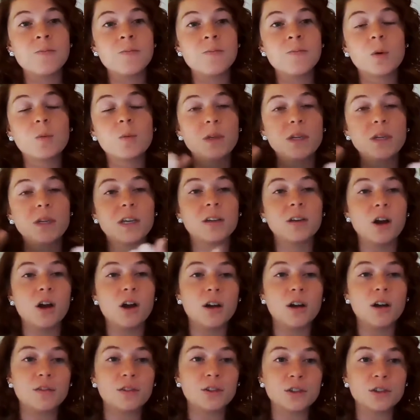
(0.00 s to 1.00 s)
what we can
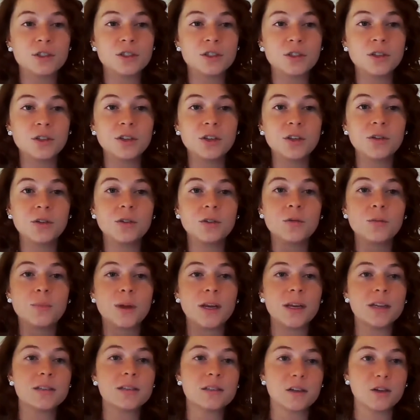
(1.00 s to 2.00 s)
offer to you
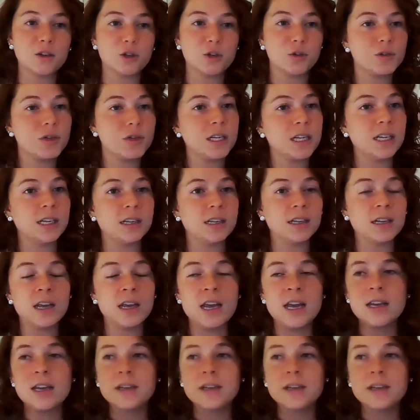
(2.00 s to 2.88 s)
based on your need.